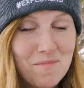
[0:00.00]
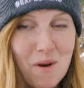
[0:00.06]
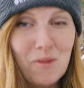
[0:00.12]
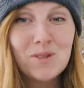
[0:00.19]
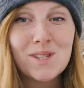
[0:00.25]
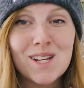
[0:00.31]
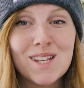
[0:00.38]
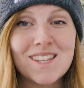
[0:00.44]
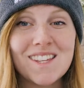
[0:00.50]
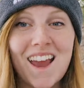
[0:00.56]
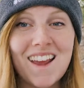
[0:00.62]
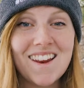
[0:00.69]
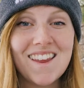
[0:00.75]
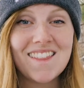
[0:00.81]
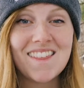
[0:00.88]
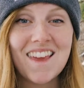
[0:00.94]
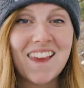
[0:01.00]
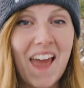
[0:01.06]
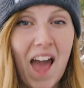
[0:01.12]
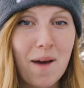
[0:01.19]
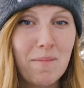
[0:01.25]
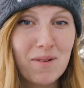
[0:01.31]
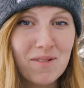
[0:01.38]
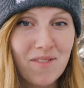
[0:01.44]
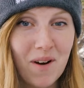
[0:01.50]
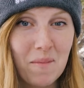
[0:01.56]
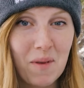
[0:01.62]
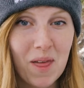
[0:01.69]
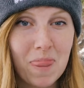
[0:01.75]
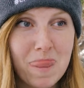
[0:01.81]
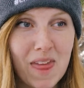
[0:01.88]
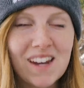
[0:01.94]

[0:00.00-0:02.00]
most exciting thing happened from it.